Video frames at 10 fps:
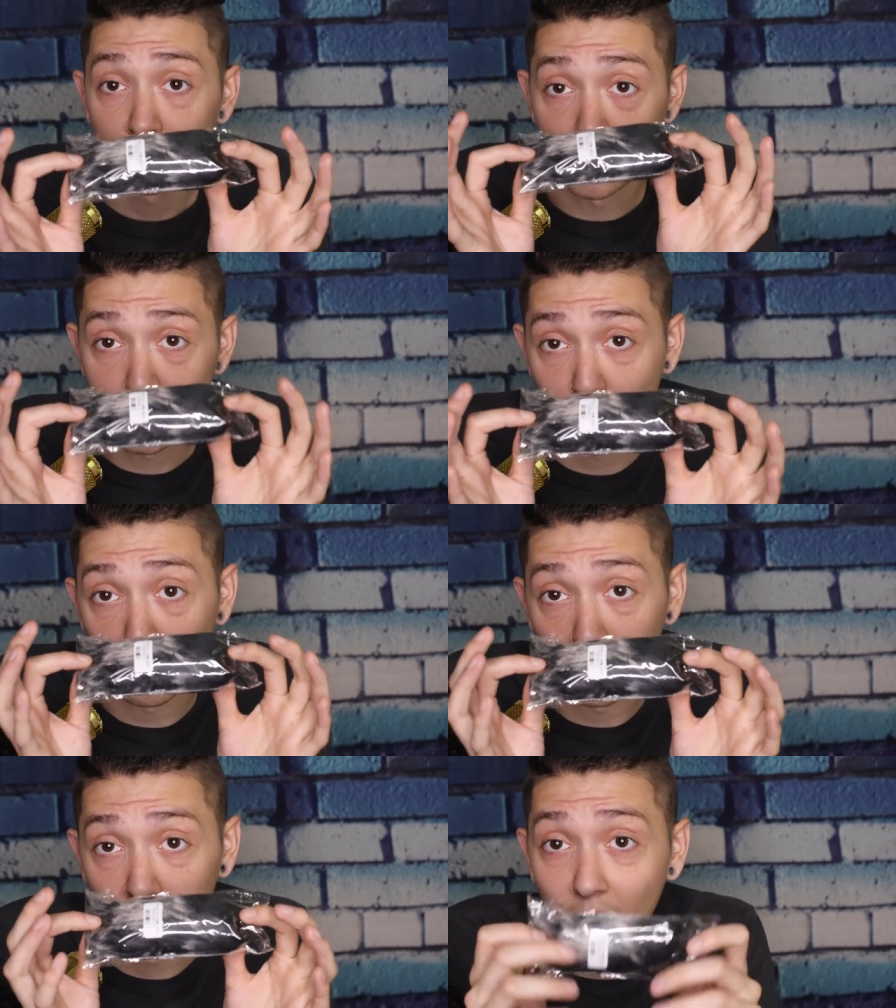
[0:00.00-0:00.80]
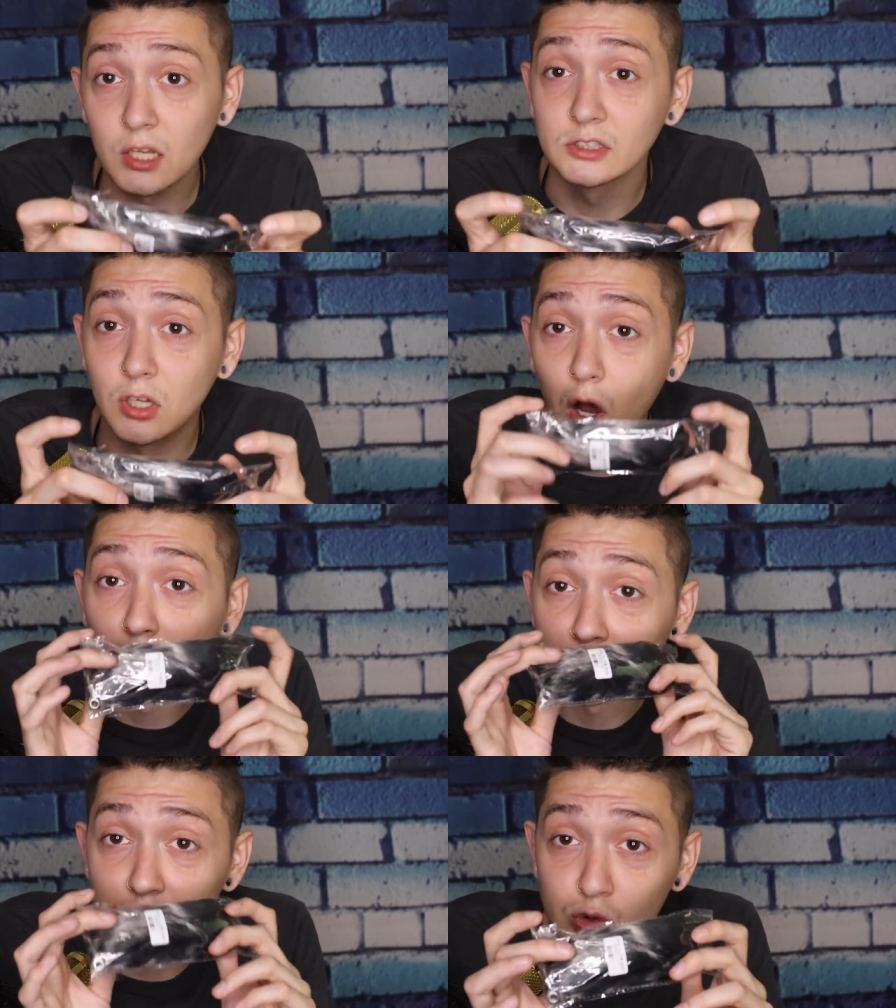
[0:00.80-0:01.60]
the squirrel. I like to
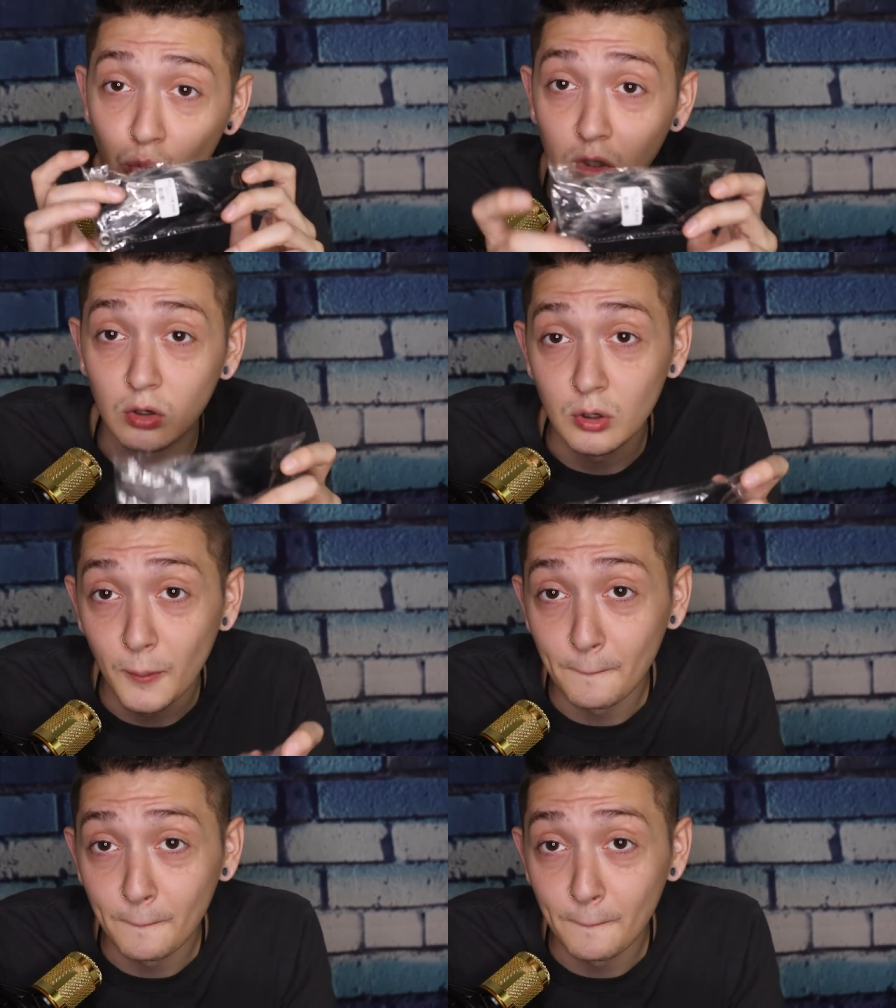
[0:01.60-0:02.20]
call it the squirrel.